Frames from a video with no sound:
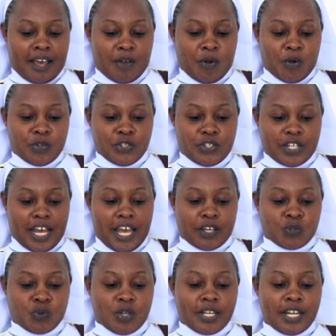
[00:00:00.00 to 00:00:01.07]

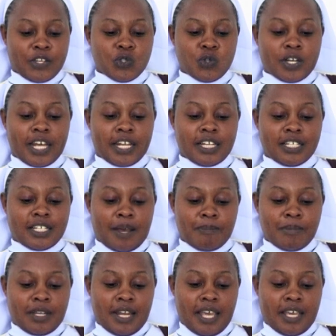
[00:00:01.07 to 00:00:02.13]
contract will naturally
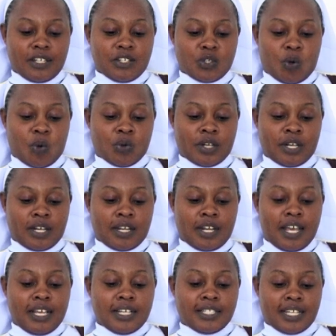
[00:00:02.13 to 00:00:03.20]
terminate on
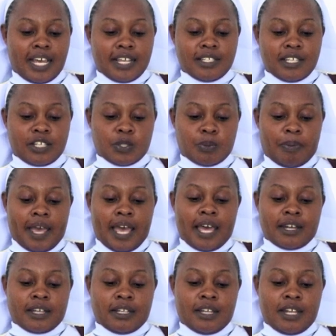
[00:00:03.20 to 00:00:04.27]
such
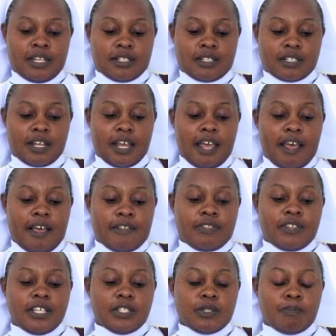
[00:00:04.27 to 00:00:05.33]
expiry date.
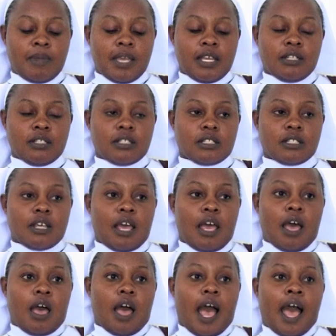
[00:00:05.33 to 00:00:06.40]
This means
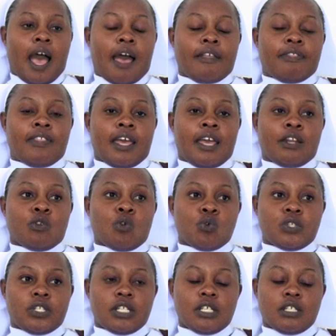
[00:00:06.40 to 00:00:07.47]
the
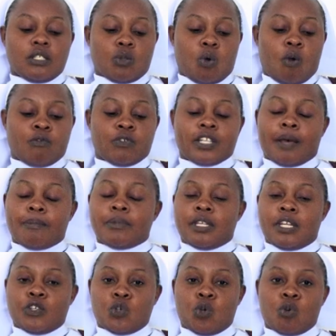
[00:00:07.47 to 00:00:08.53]
notice of
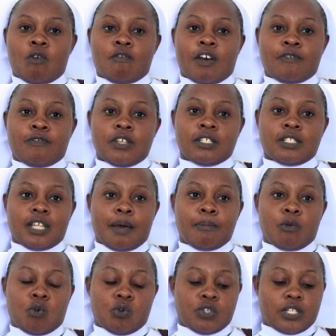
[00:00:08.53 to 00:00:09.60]
termination of a fixed
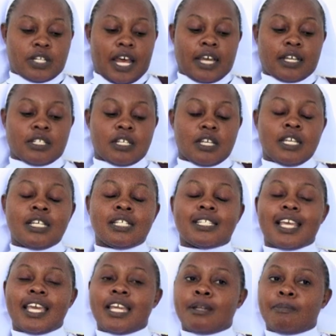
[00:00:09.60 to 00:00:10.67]
term contract is
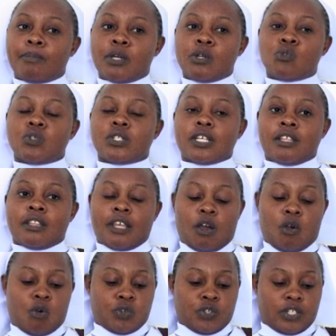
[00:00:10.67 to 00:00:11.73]
inbuilt in the
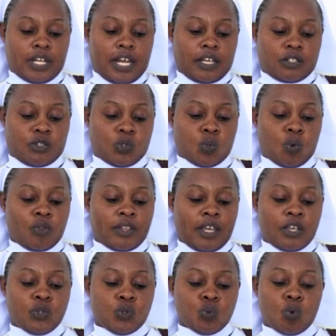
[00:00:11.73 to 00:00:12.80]
contract, so
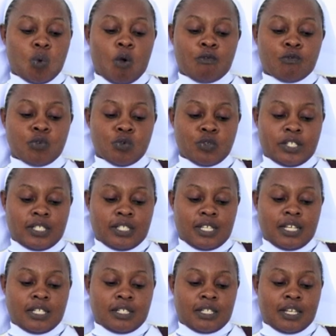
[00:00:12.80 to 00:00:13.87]
the issue of
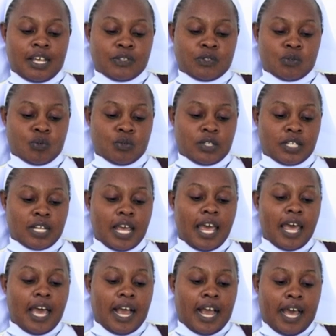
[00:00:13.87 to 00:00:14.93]
notices does not
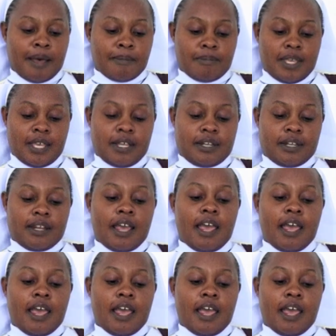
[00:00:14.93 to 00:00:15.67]
come in.